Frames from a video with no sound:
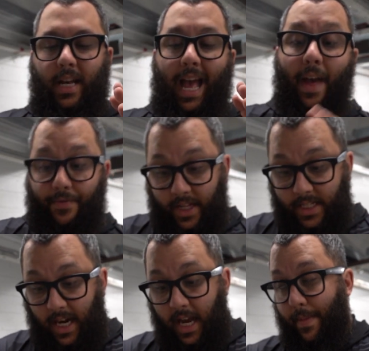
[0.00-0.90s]
At this
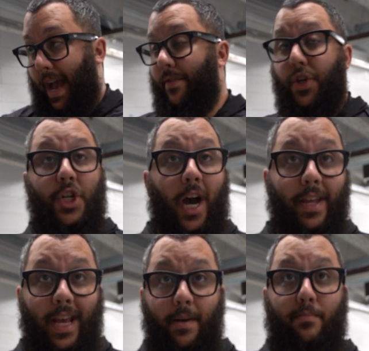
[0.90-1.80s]
time, I haven't shot
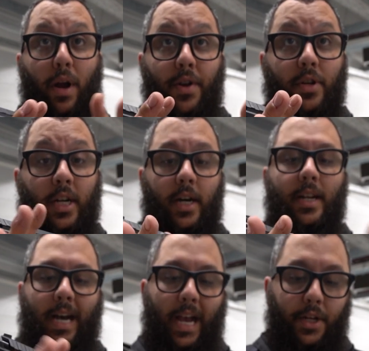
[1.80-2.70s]
it yet, brand new
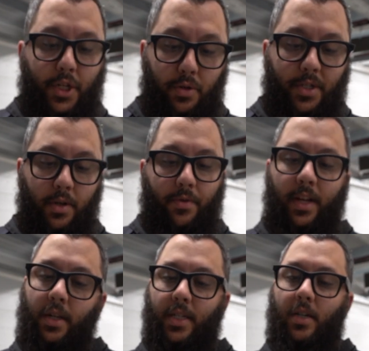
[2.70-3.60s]
gun. I do still
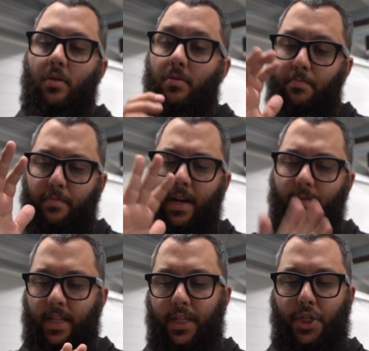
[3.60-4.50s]
think so,
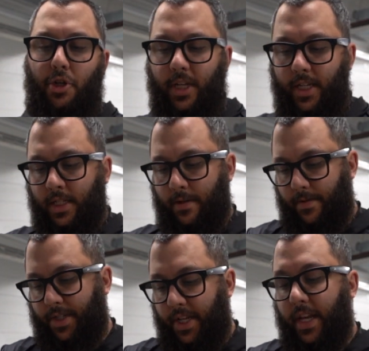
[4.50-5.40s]
but let's shoot this,
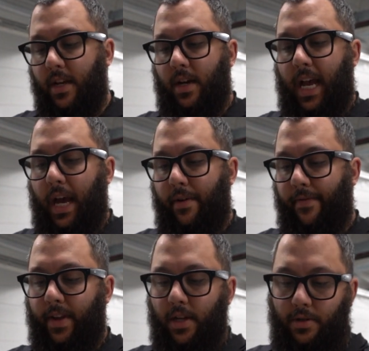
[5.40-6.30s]
see how it
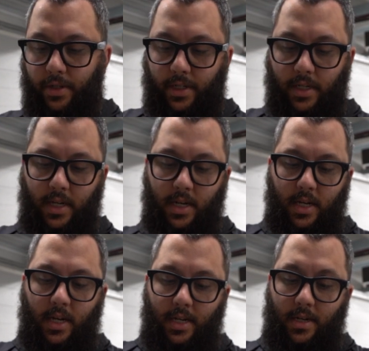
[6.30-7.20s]
feels.
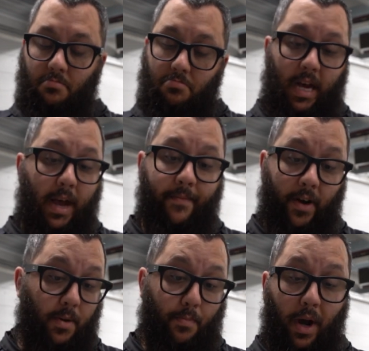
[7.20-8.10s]
I'm
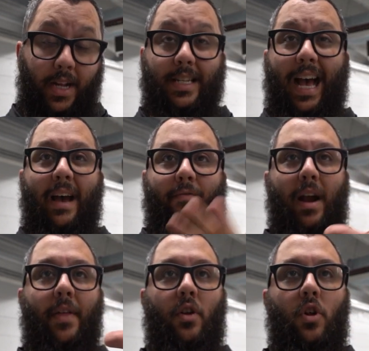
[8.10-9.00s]
very impressed. I have
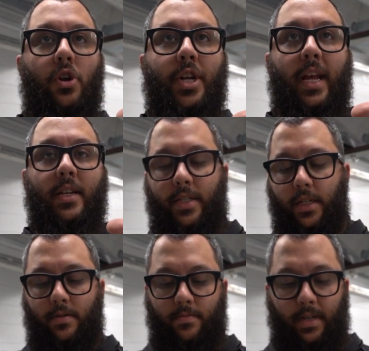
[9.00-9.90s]
rather large
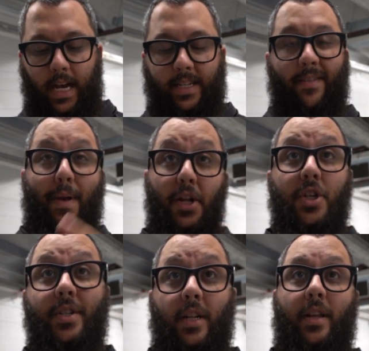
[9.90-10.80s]
hands, as I've
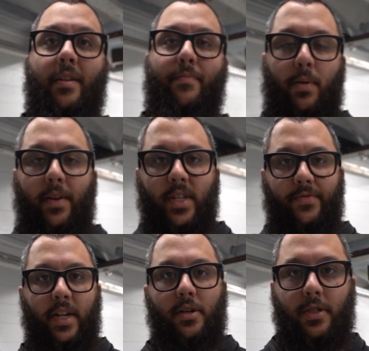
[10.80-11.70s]
mentioned in a lot of previous
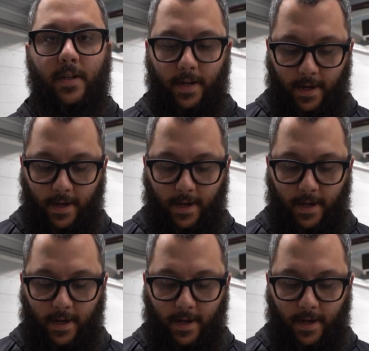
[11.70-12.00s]
videos,